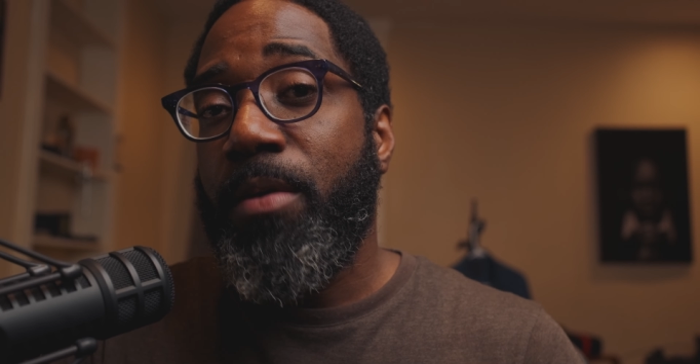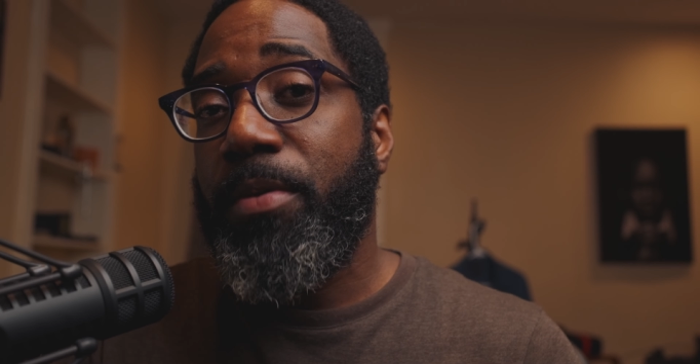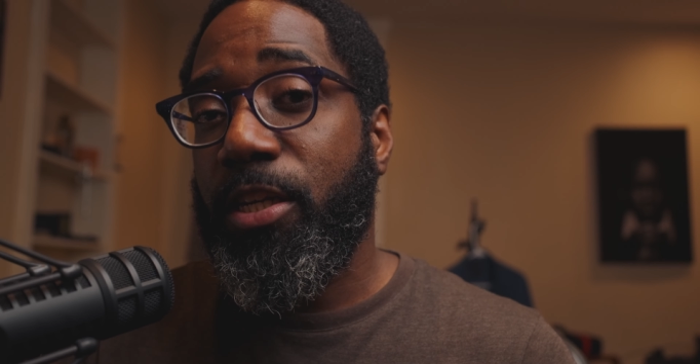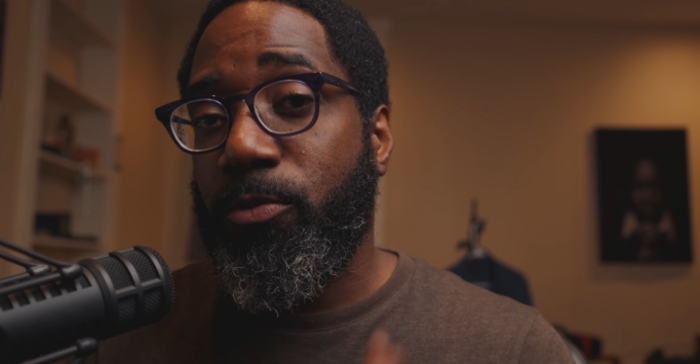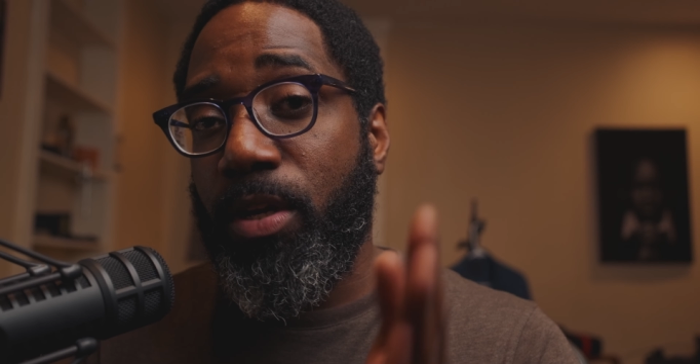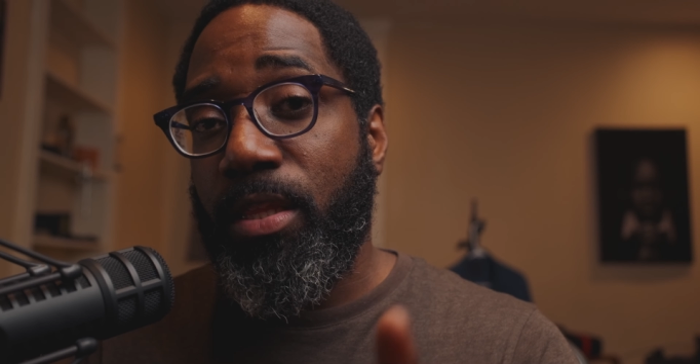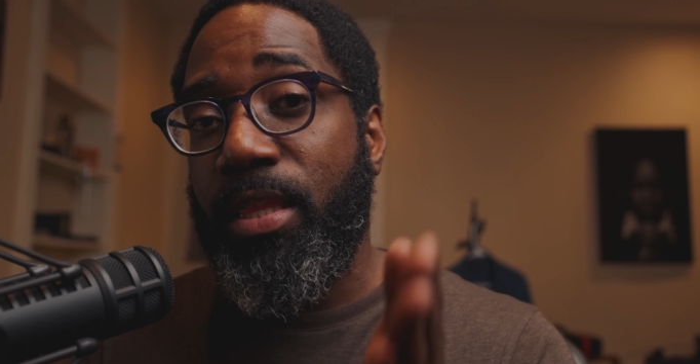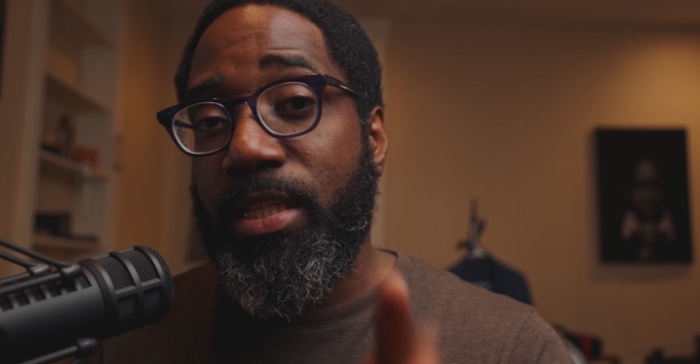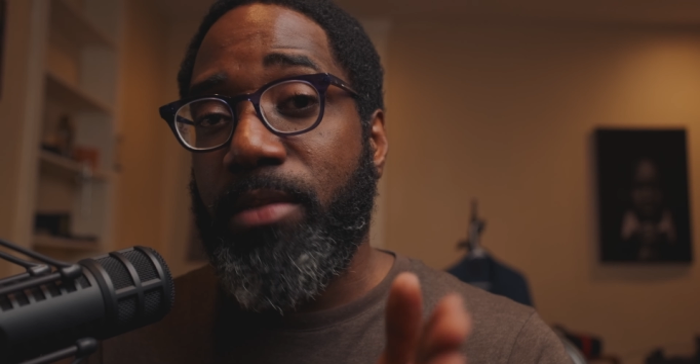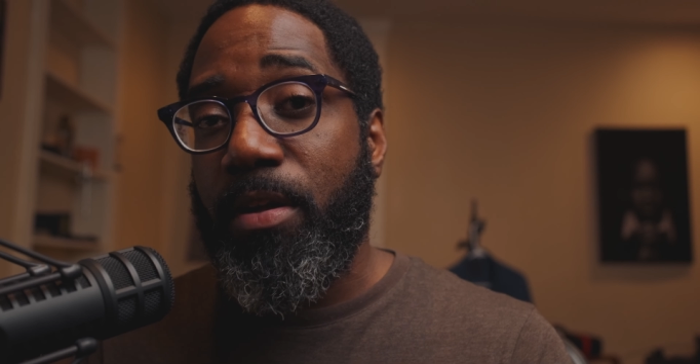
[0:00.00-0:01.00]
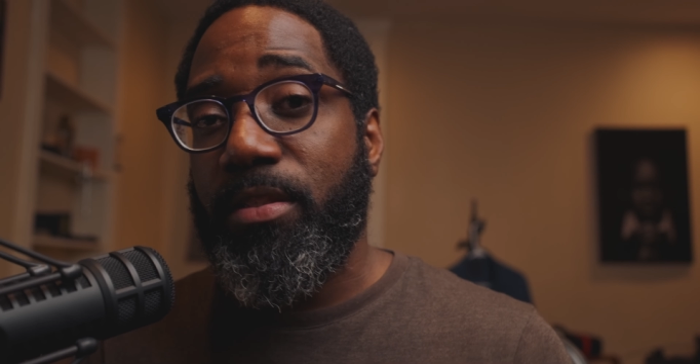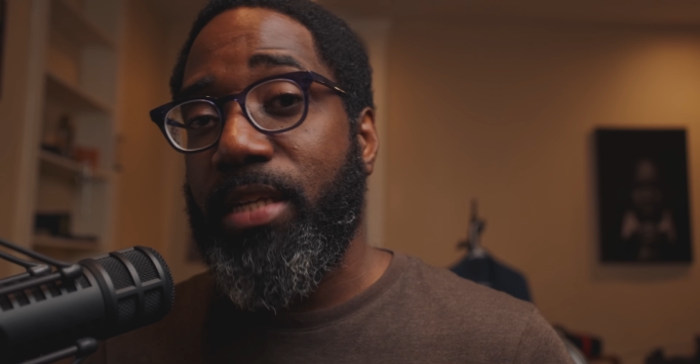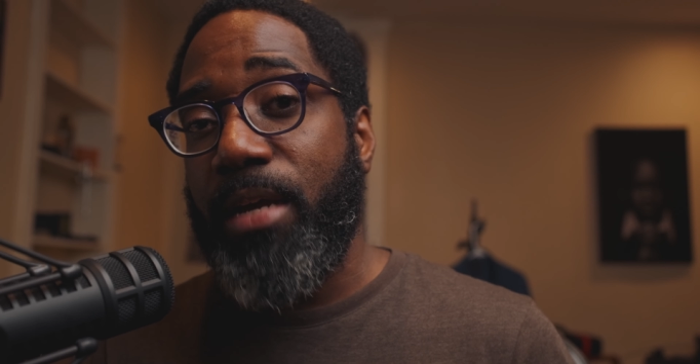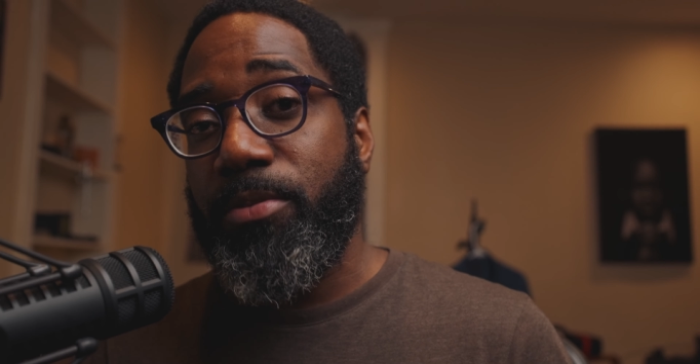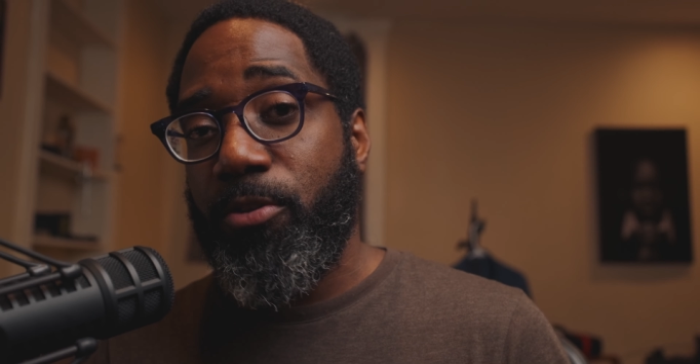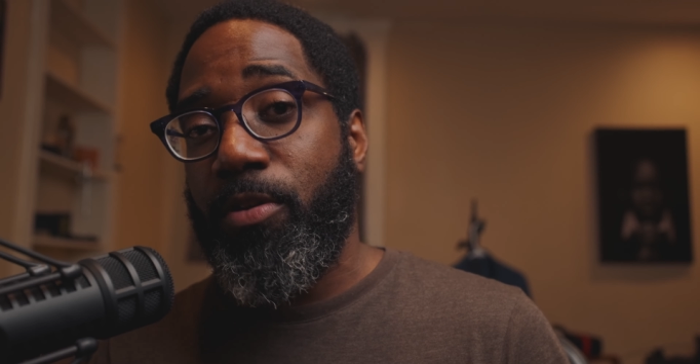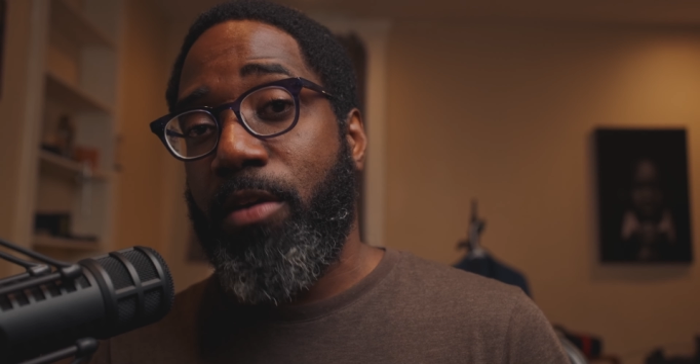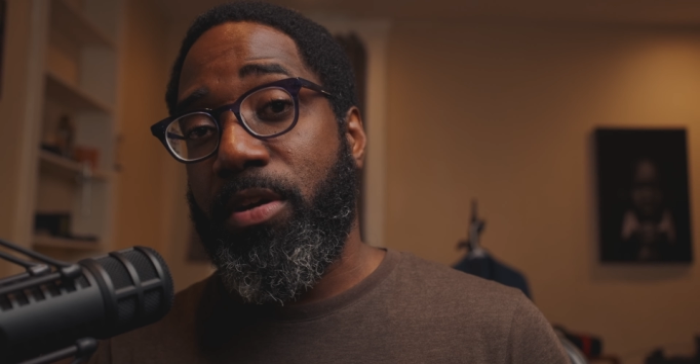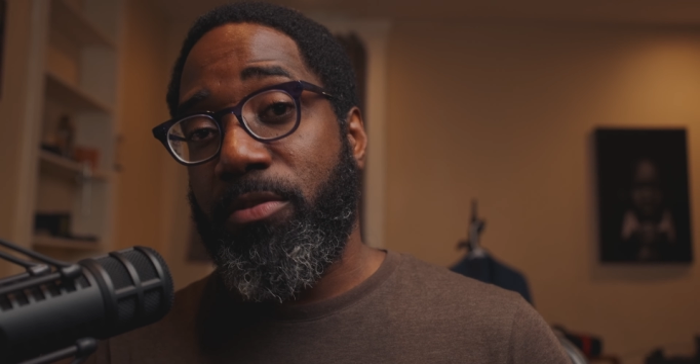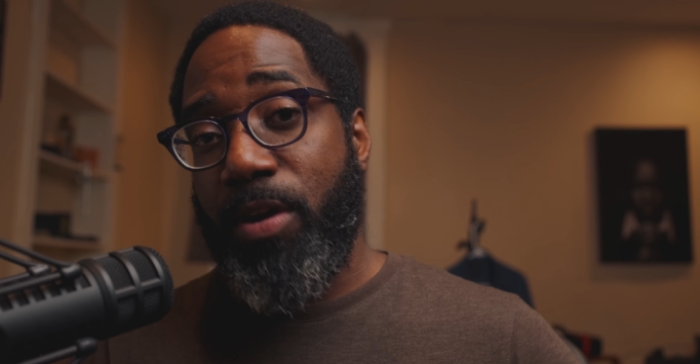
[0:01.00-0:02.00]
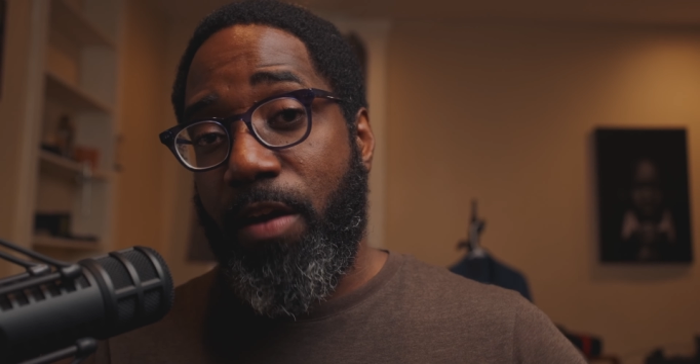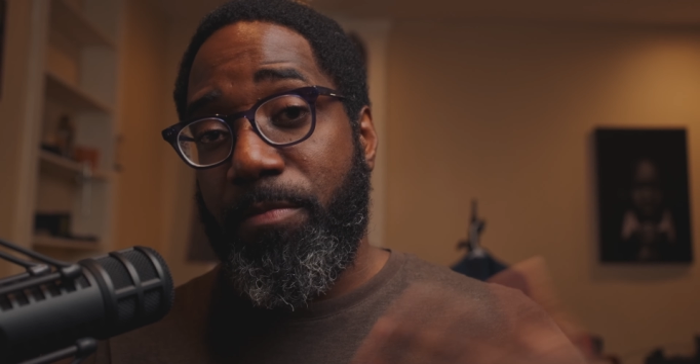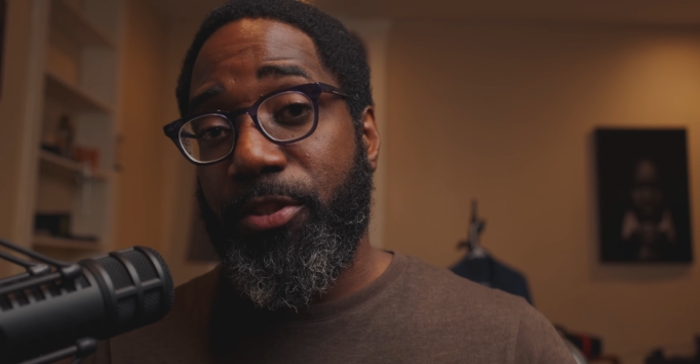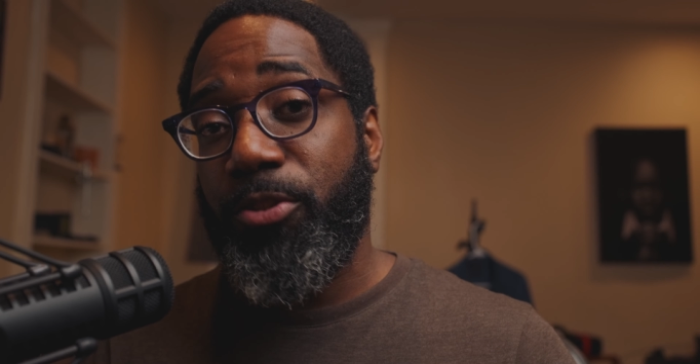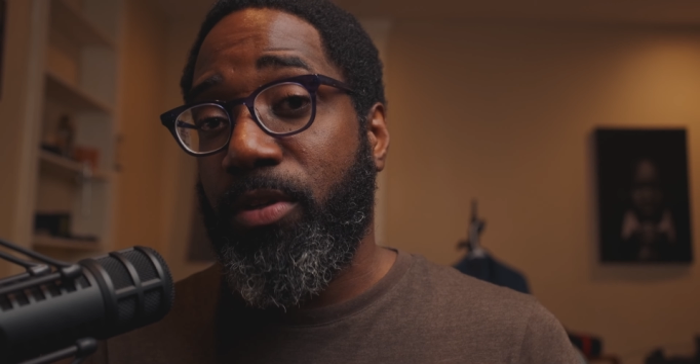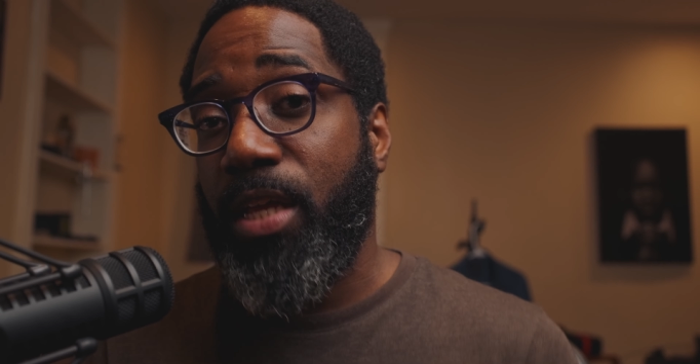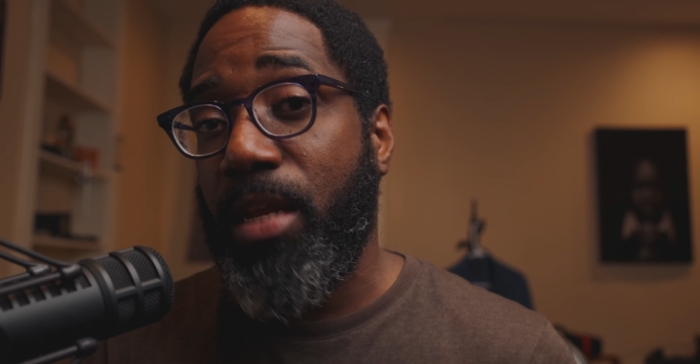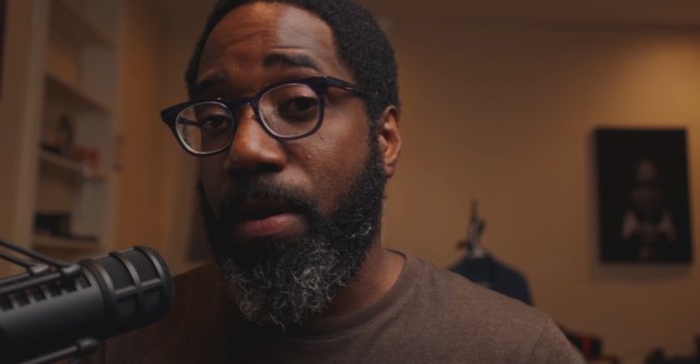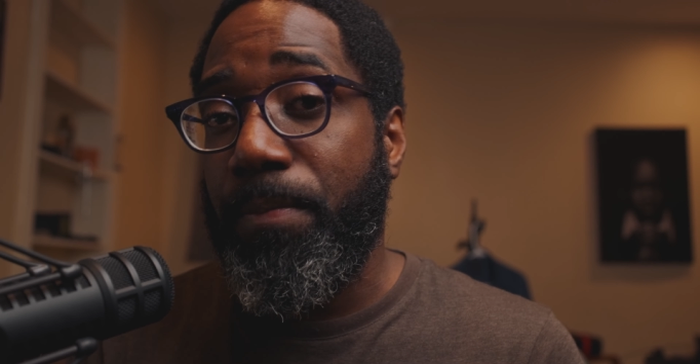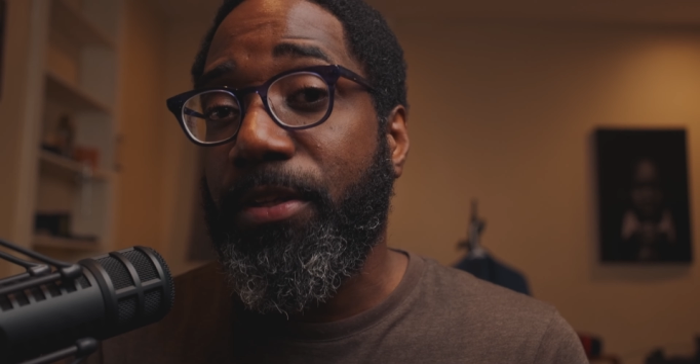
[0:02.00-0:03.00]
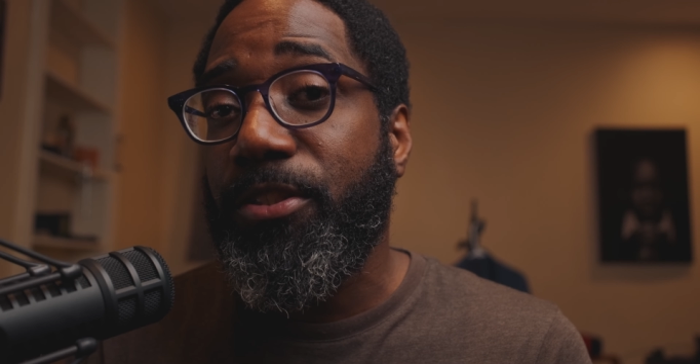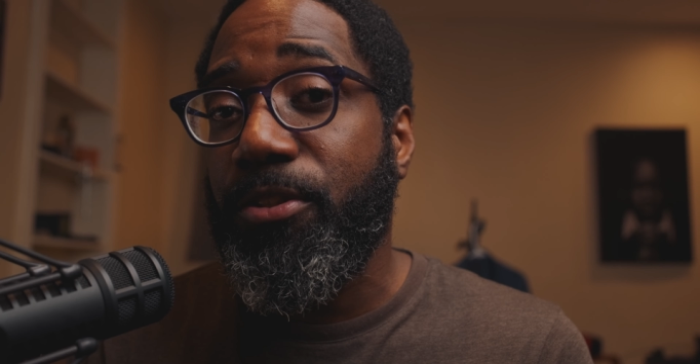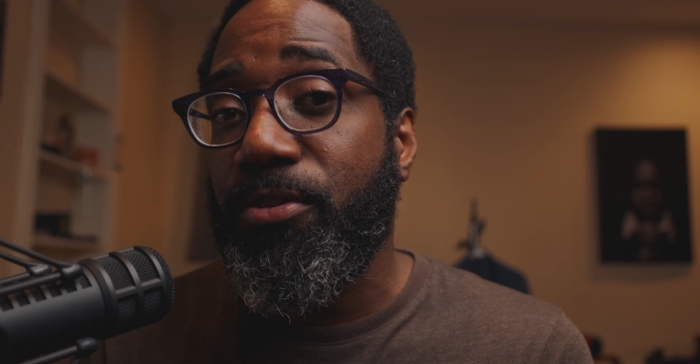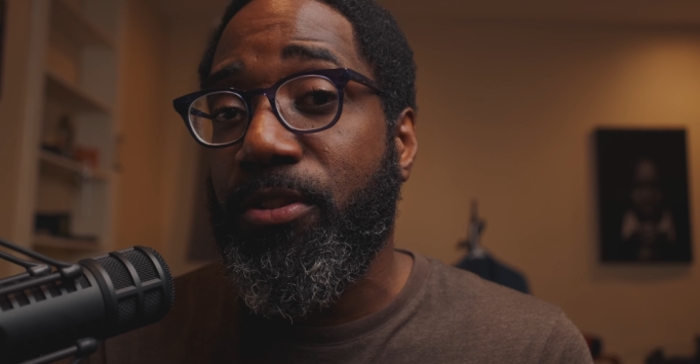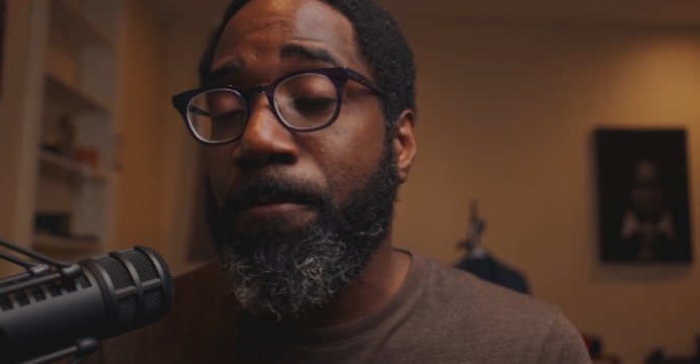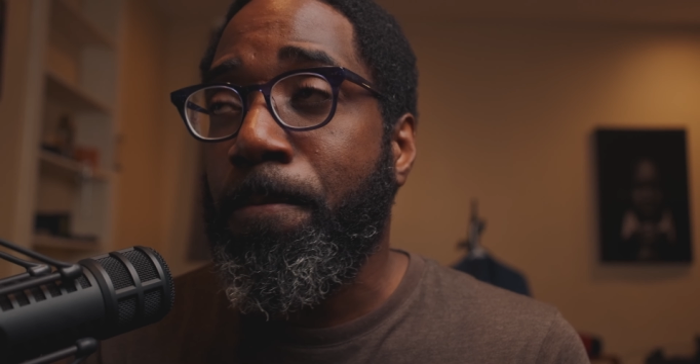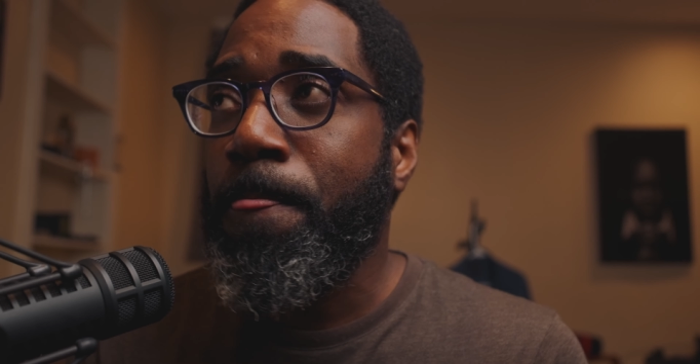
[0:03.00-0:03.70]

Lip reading: Because one of the things about Times Square, where I've been shooting a lot of my pictures,